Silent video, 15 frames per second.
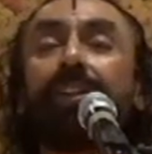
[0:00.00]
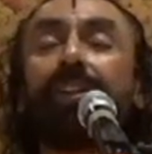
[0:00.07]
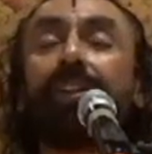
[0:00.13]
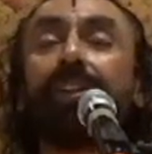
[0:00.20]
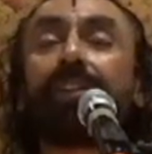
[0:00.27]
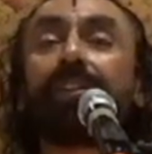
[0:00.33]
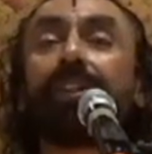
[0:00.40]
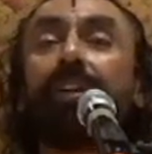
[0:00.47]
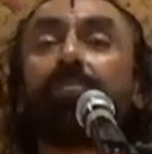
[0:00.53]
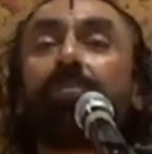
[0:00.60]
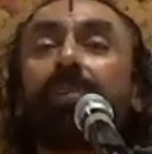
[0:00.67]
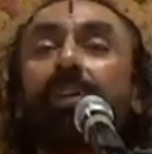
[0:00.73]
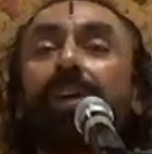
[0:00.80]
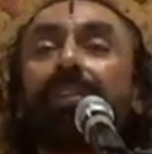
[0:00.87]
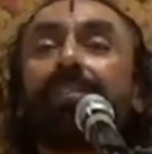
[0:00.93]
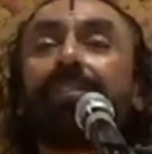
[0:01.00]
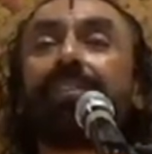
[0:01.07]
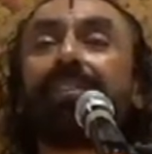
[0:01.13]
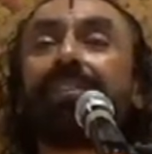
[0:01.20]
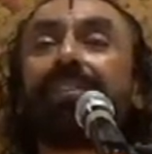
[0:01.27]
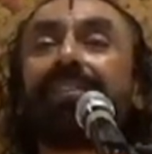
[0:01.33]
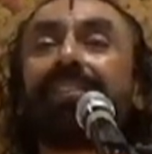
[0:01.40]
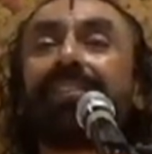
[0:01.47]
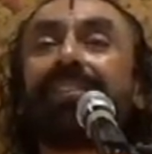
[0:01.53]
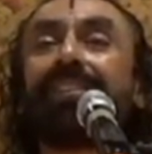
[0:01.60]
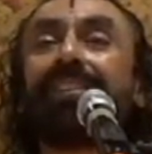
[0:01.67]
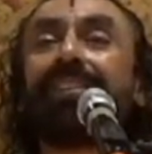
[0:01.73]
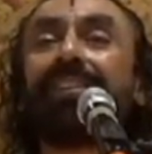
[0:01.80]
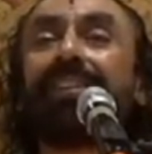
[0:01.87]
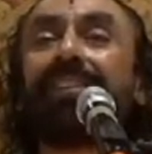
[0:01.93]
her subconscious.
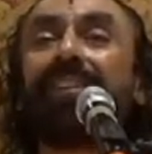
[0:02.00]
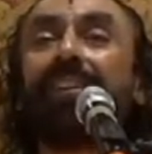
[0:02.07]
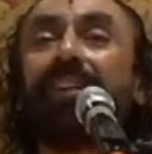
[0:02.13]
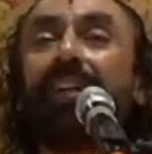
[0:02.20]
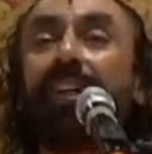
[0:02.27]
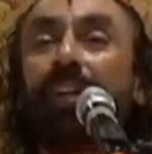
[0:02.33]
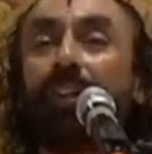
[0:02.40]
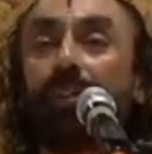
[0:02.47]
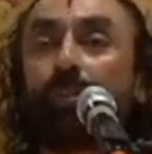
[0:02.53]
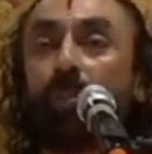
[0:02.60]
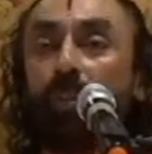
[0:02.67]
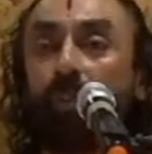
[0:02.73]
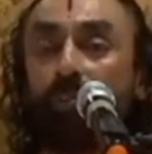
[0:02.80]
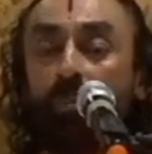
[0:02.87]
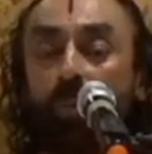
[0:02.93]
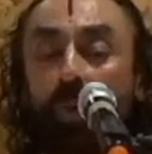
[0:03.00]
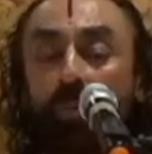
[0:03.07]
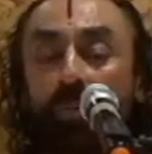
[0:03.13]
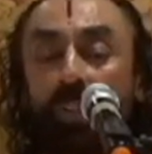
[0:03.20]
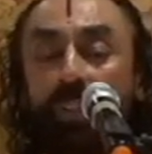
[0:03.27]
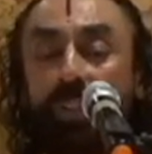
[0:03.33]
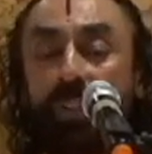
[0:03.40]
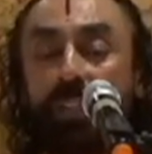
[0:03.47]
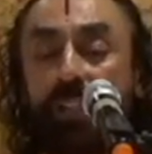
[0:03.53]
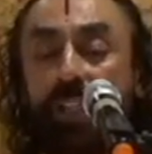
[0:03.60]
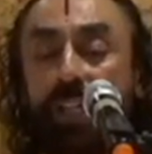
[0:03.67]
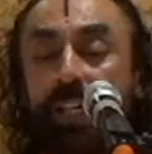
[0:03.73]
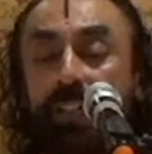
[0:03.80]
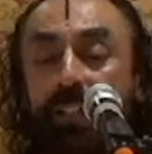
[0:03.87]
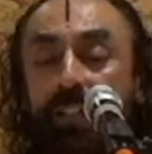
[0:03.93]
So the moment
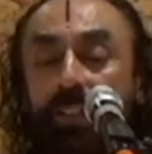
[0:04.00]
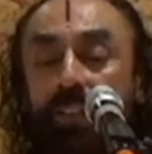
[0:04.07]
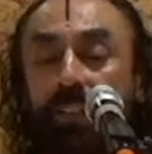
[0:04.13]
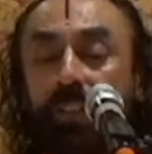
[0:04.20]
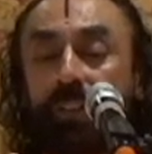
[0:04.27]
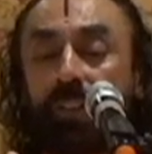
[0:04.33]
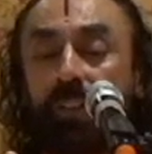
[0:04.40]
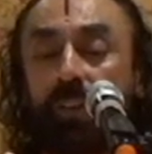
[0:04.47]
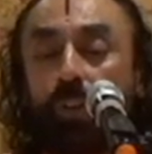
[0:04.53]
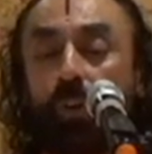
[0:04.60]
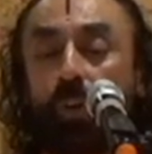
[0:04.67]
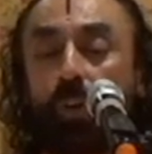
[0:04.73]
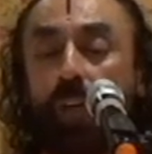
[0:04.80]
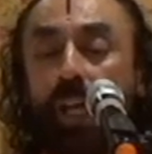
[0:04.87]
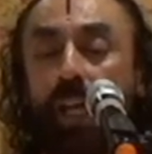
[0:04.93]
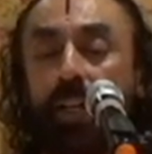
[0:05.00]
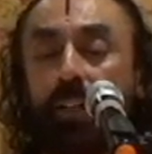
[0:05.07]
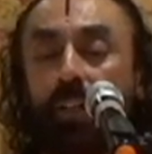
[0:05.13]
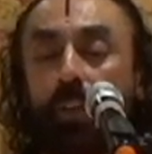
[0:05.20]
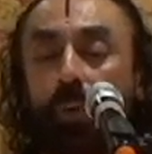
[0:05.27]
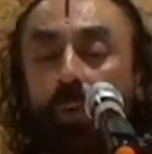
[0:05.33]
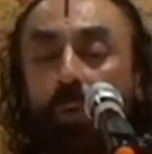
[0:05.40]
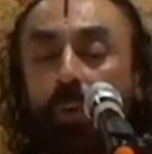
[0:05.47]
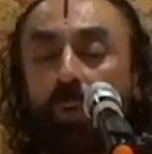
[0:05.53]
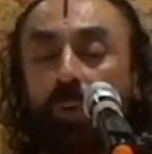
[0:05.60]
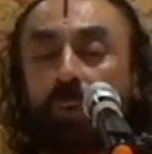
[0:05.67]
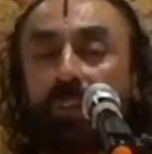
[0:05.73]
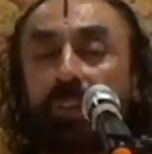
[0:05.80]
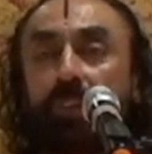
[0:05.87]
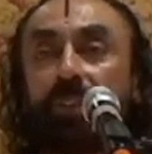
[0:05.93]
she enters an
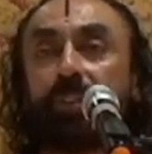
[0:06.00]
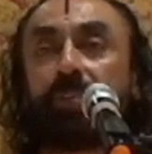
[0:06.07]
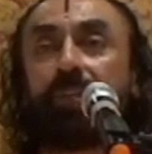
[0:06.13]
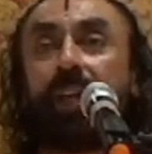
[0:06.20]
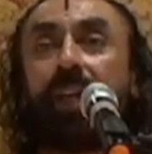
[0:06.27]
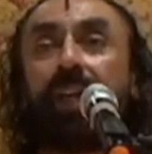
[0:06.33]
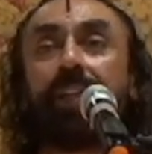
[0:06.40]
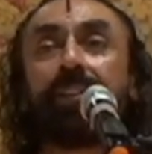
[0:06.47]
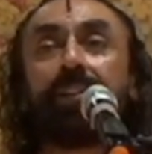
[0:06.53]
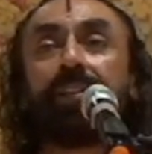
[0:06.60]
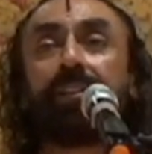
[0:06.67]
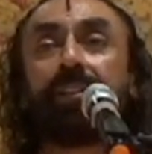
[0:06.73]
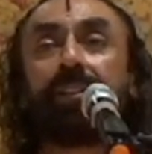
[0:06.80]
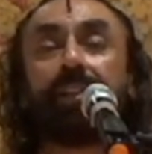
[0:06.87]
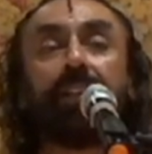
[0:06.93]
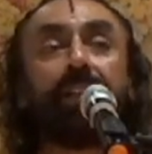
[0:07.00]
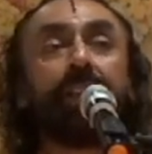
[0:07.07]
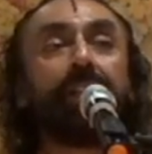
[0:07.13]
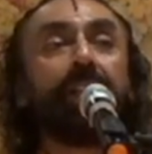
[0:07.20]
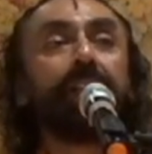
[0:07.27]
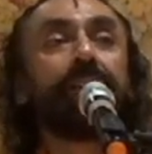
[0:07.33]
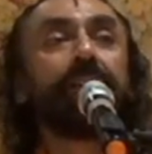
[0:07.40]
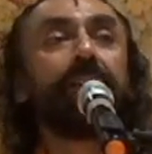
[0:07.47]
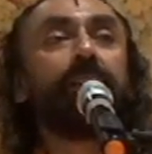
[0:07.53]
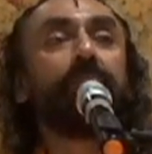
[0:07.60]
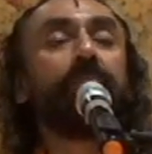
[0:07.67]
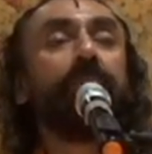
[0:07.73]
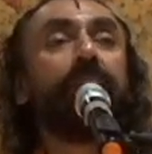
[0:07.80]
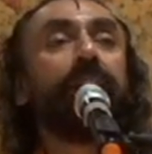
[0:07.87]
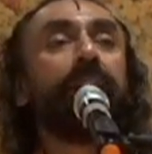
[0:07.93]
enclosed space, she
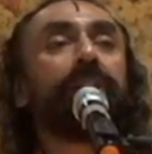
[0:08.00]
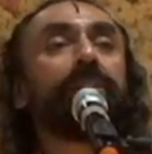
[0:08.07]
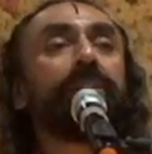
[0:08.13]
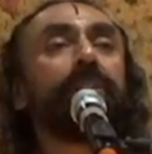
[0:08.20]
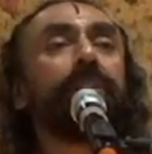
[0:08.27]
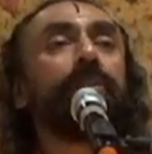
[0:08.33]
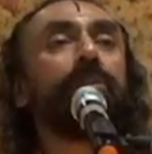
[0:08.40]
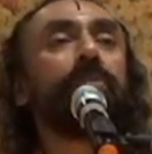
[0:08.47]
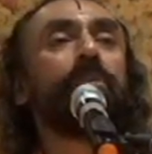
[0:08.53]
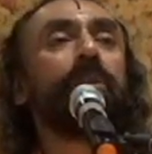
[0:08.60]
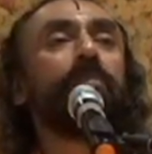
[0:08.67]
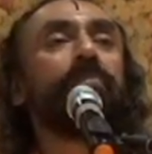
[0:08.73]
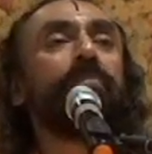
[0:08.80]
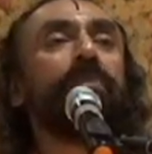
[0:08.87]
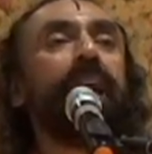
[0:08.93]
breaks into a